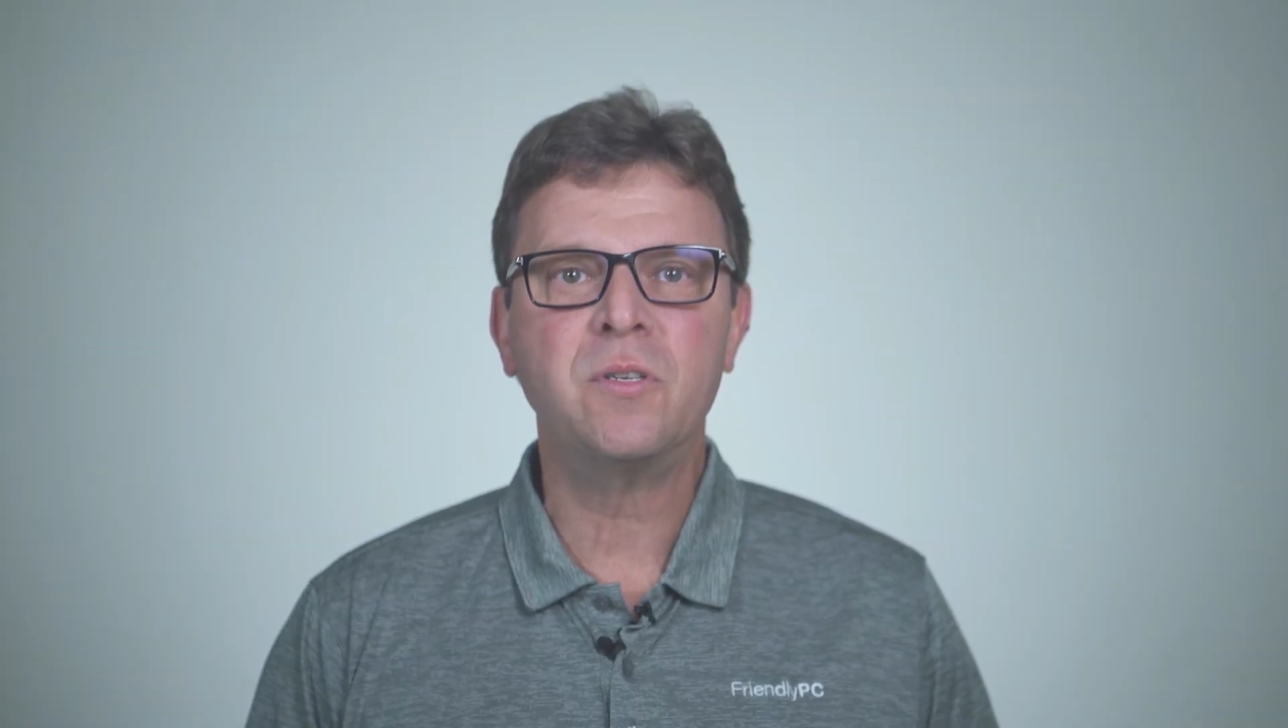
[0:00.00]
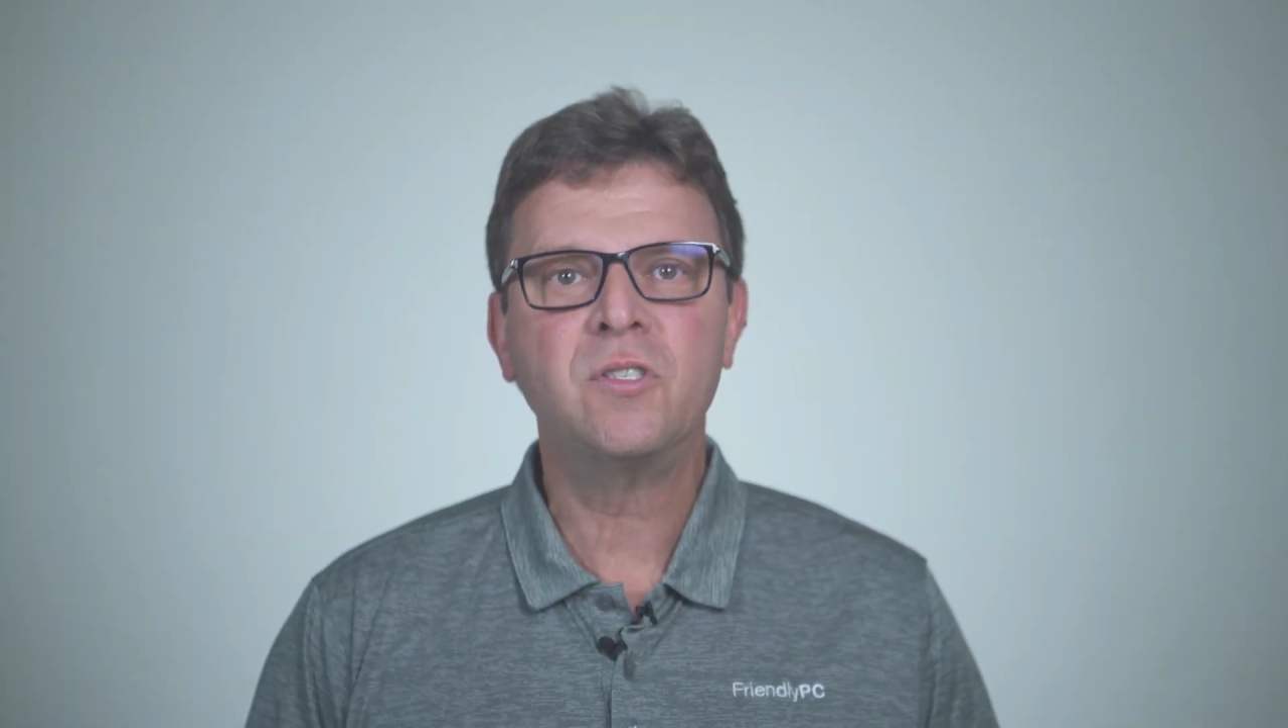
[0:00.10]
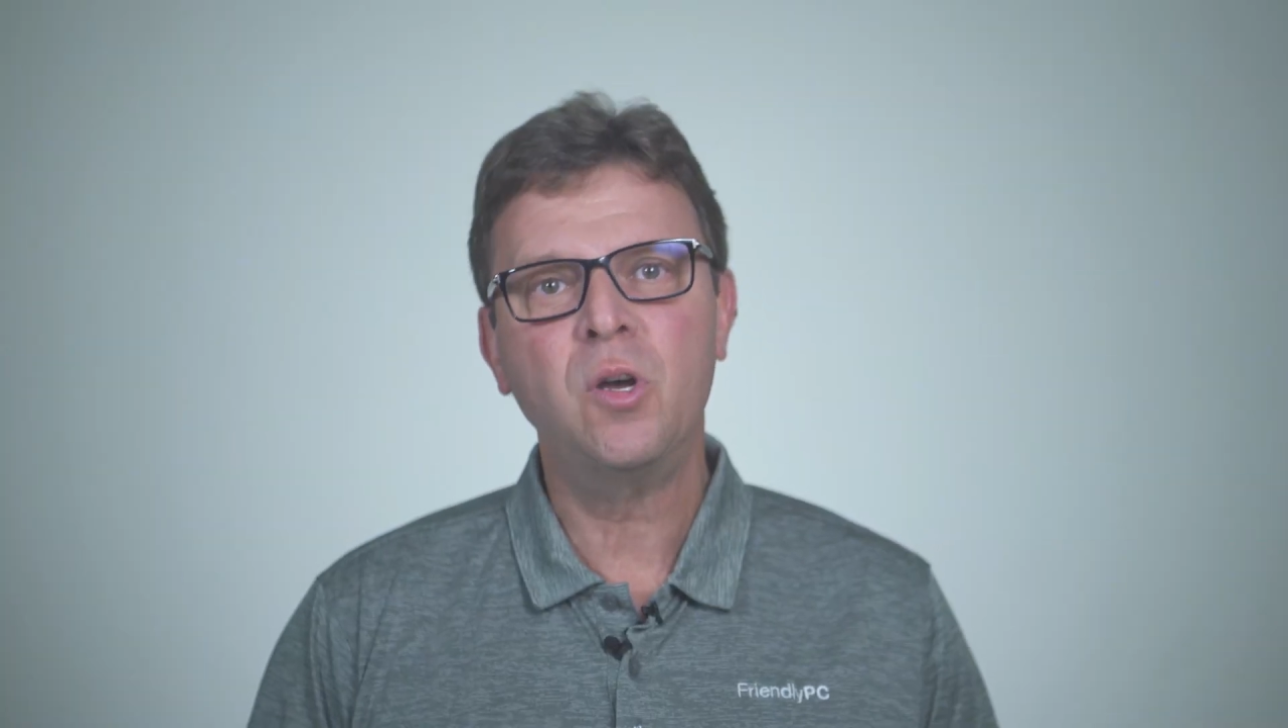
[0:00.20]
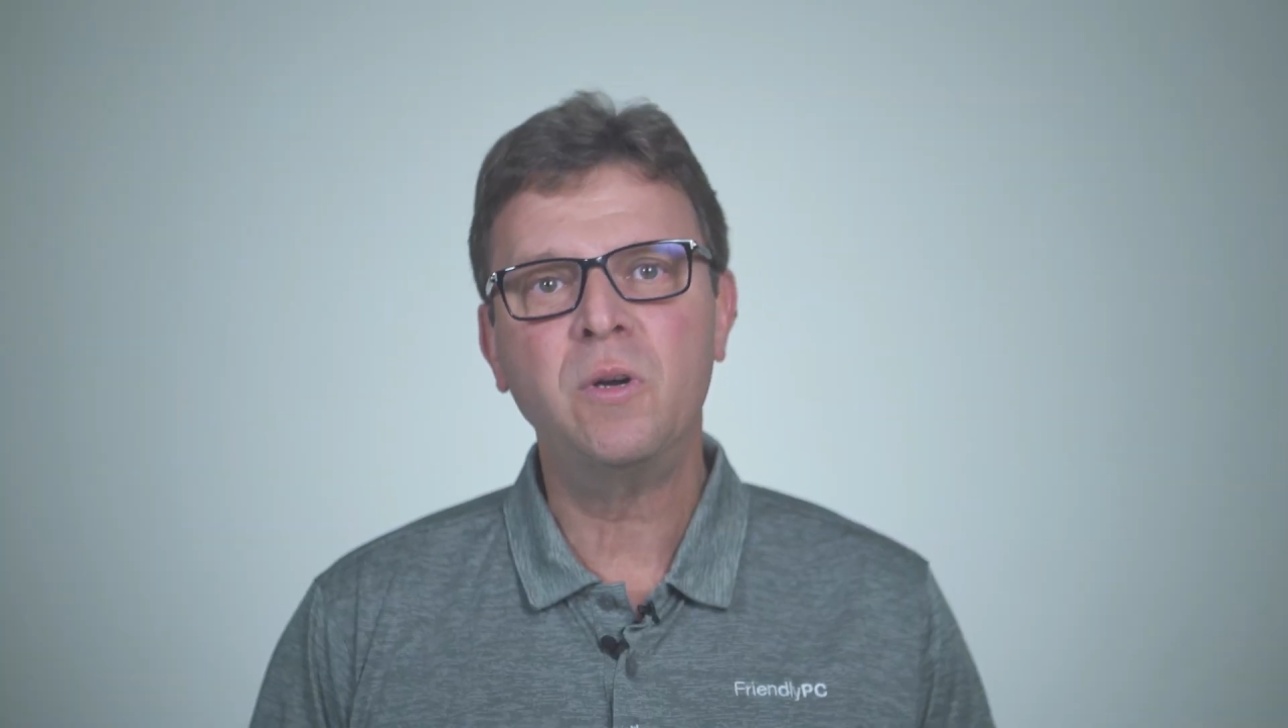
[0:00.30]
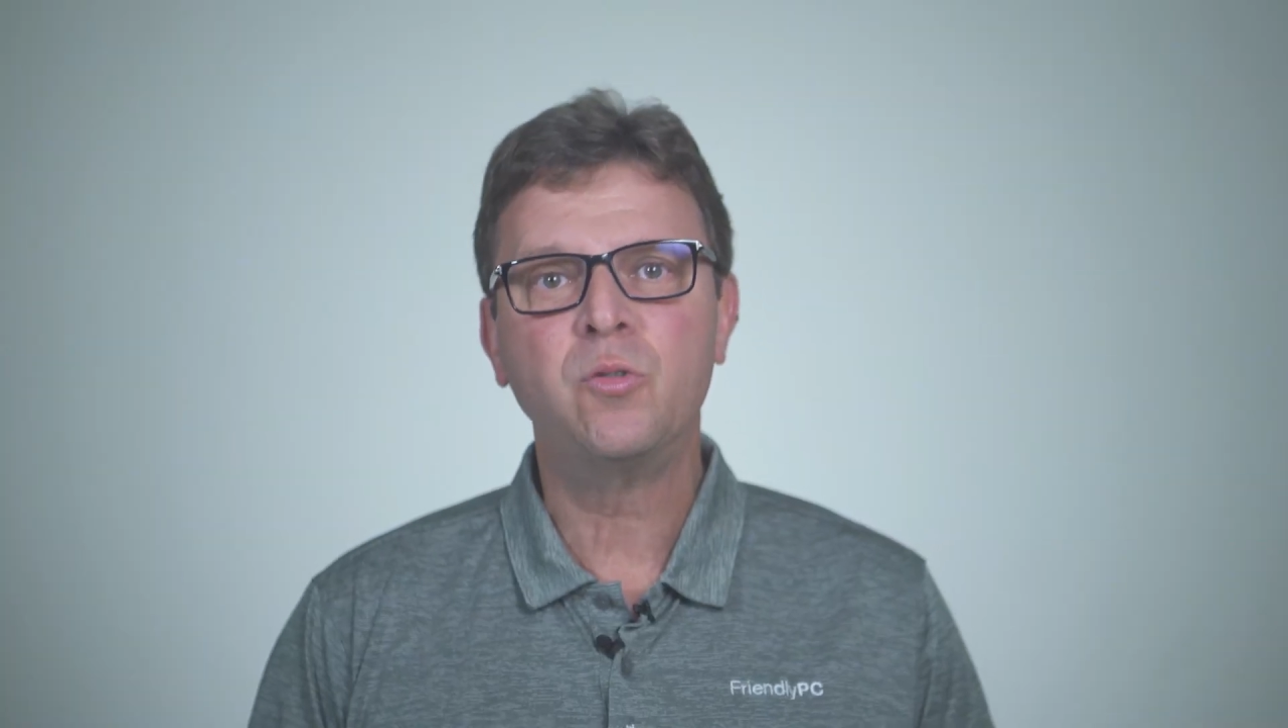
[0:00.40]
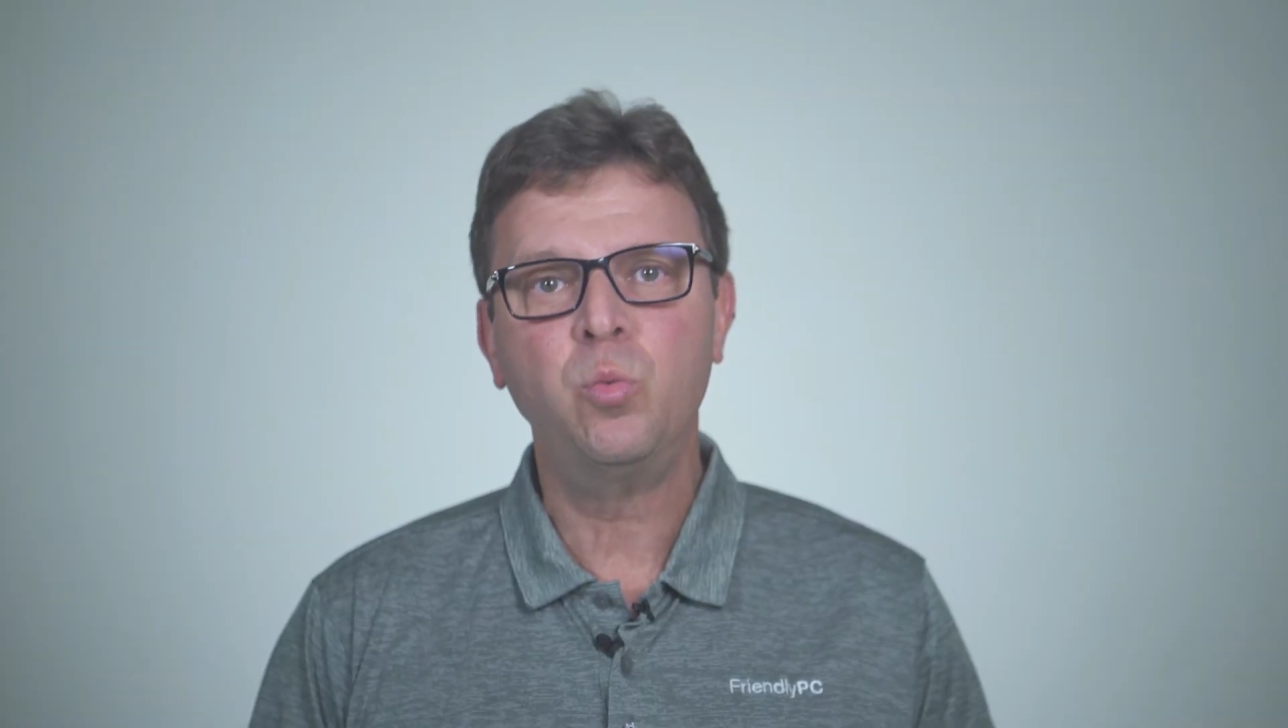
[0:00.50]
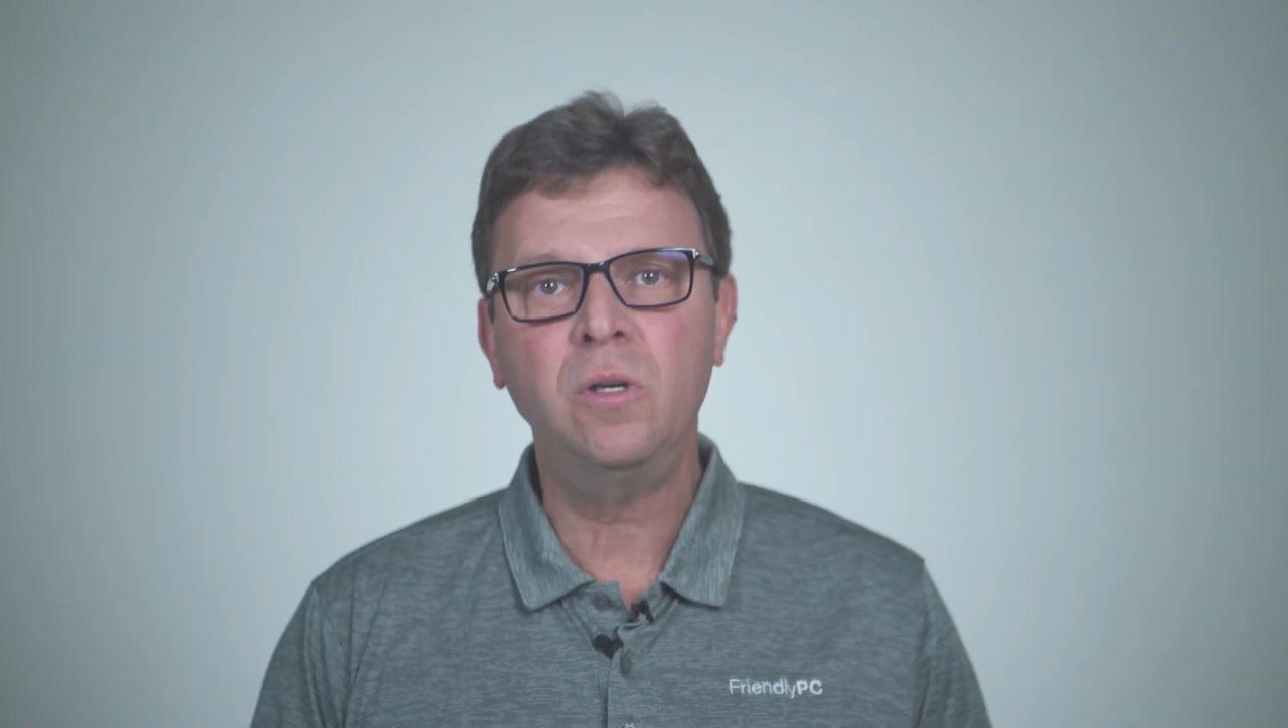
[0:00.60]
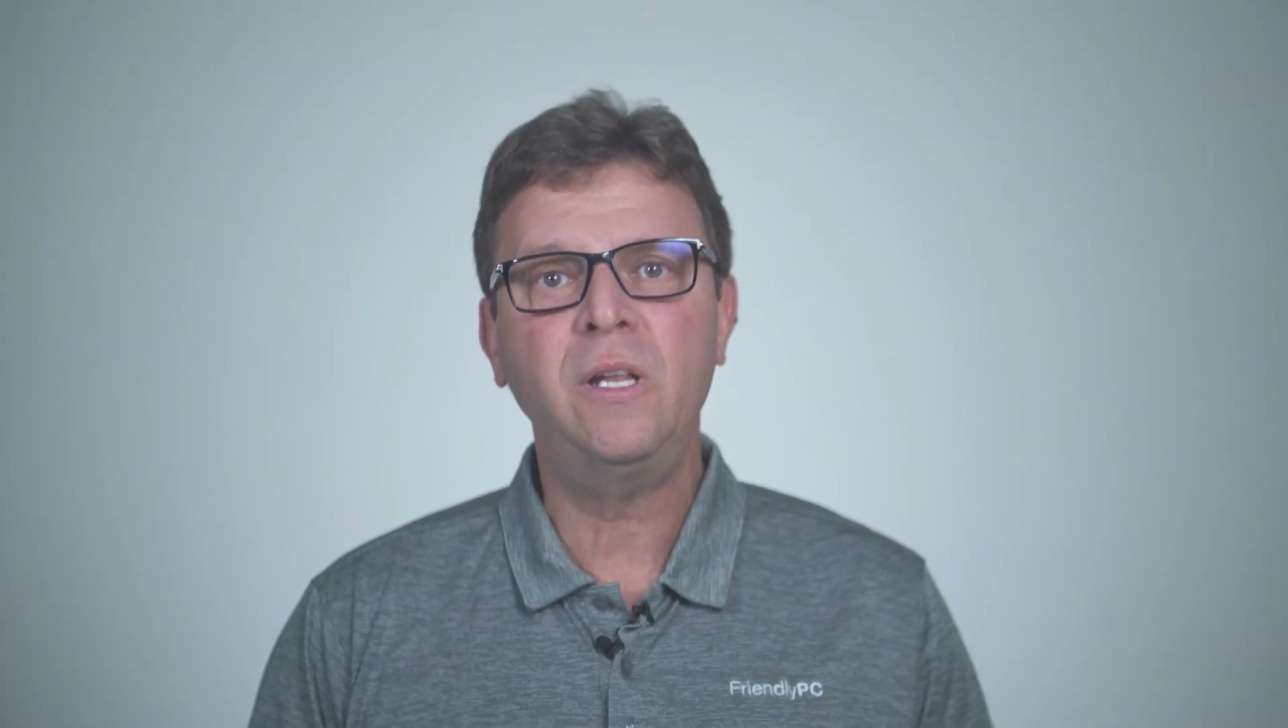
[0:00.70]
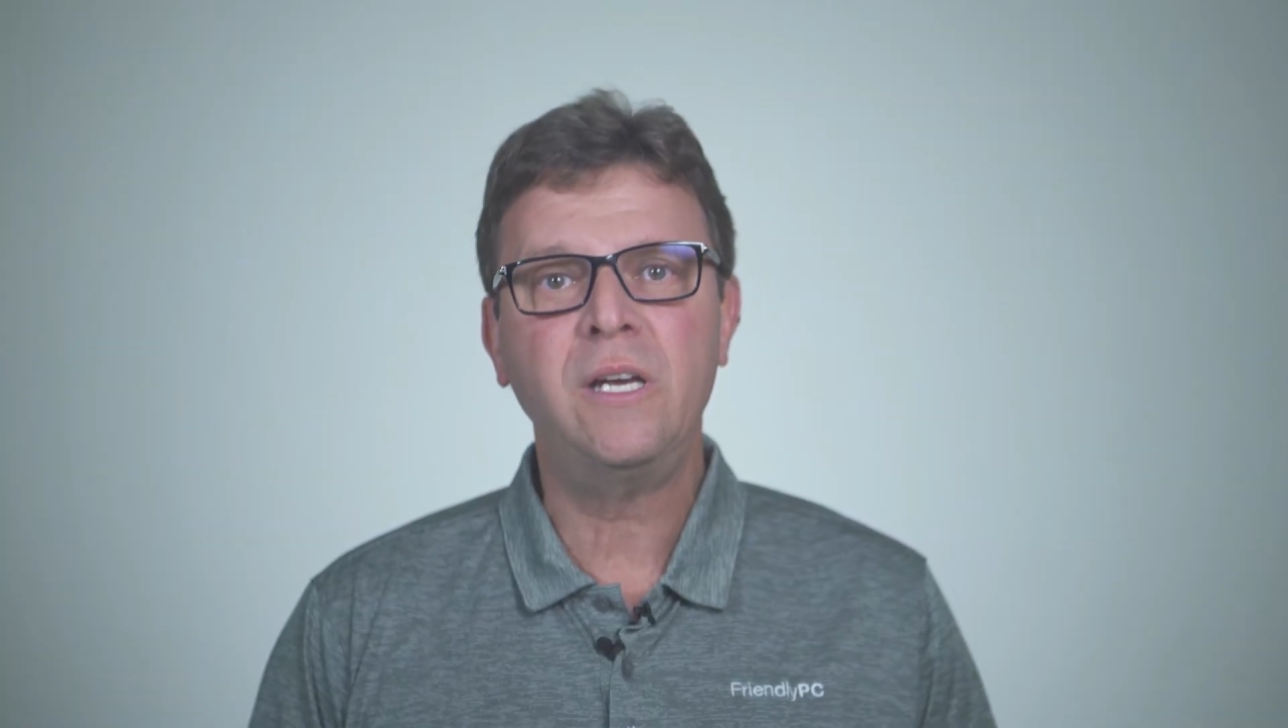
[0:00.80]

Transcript: so it's really